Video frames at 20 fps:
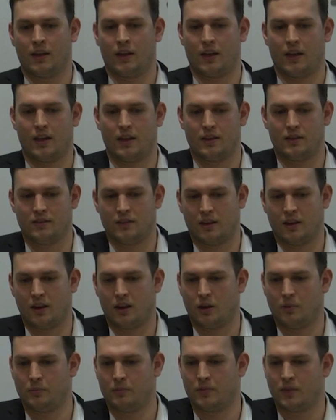And
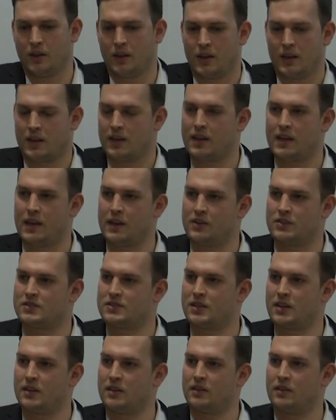um, he just
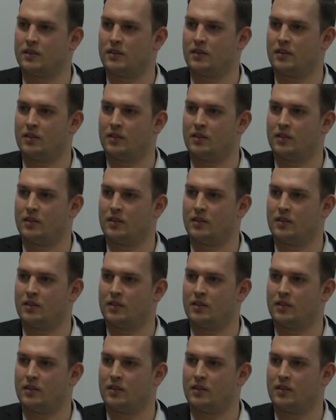didn't